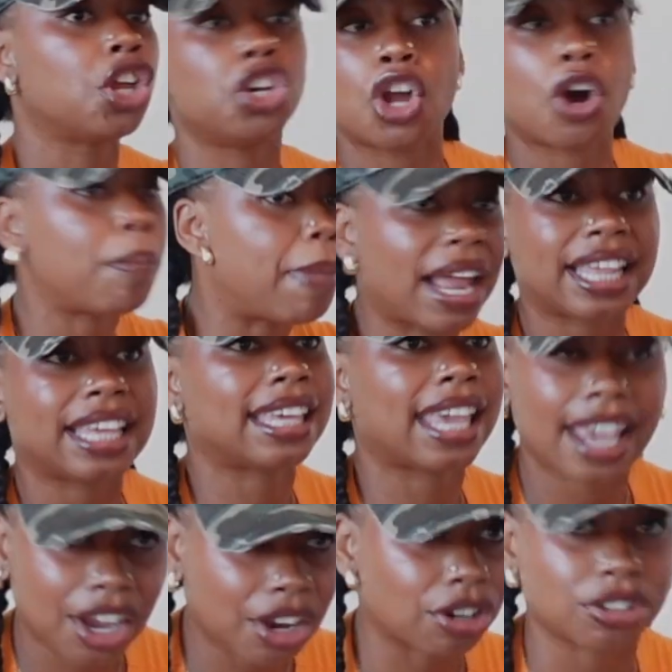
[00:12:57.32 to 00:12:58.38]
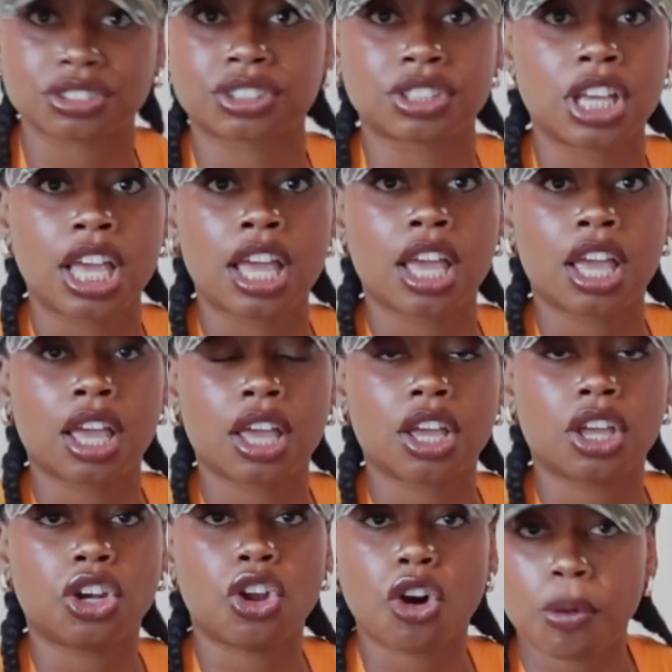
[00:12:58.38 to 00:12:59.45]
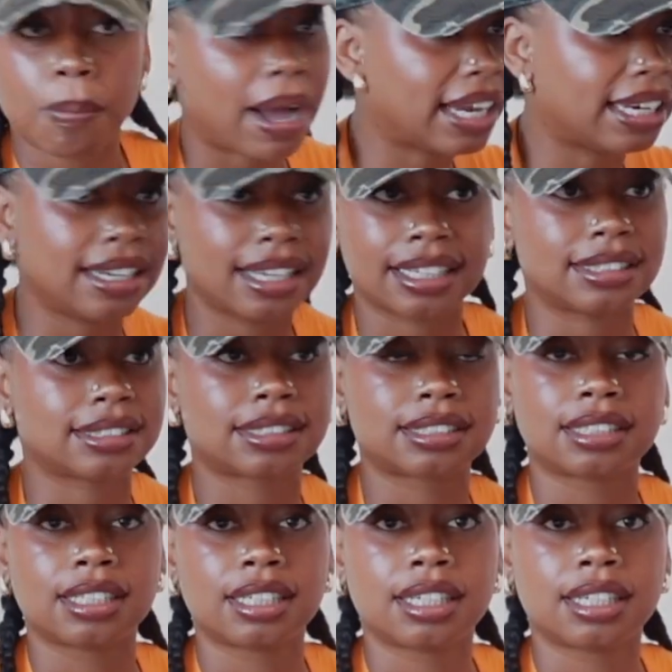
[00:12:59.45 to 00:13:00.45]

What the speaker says: Nobody cares. Nobody does.